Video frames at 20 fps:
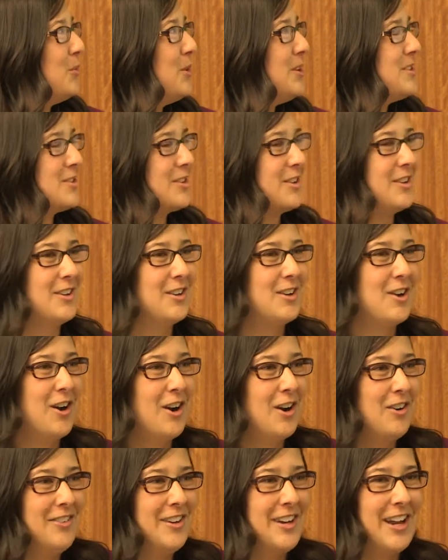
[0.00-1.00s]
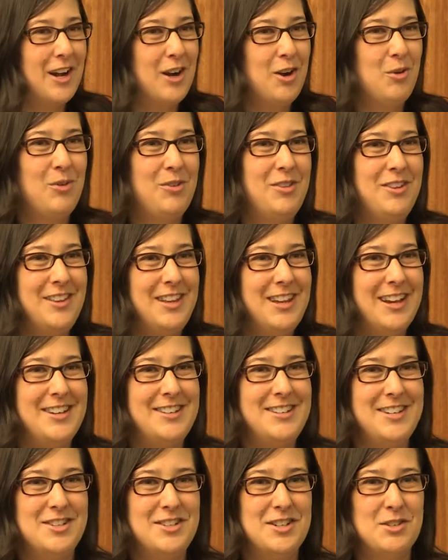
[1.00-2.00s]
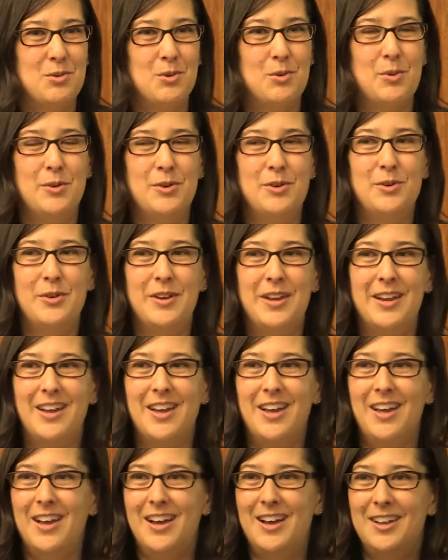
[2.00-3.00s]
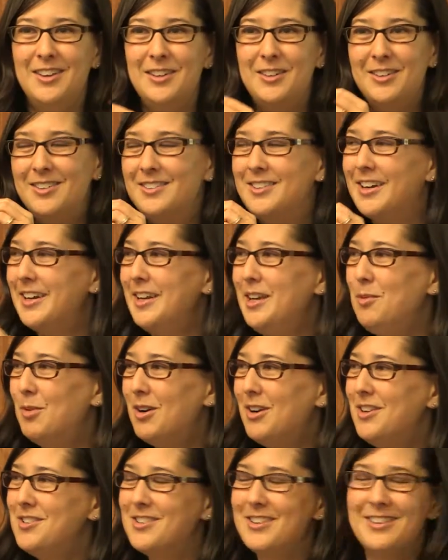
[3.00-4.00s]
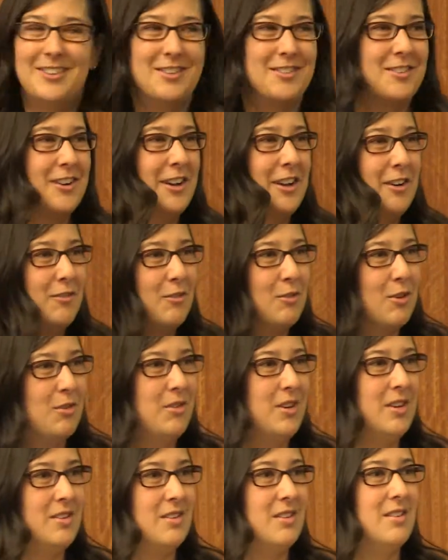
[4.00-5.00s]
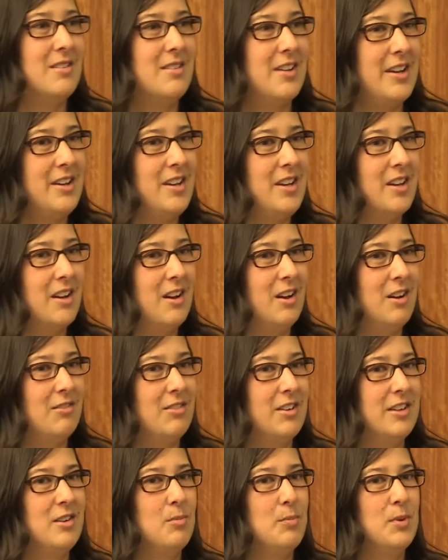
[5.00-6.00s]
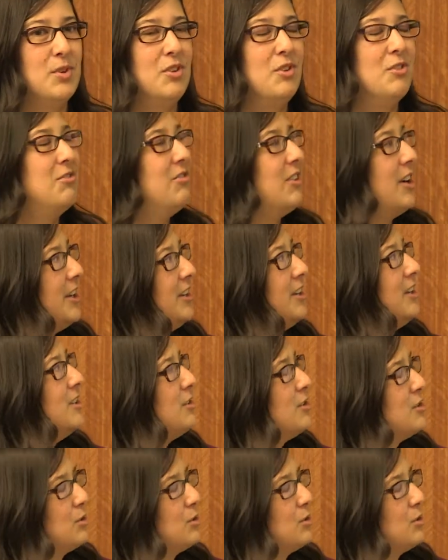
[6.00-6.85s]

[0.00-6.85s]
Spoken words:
we started carving out within the ITHS work we were doing a little tiny project that's kind of grown into this idea of let's build a Find It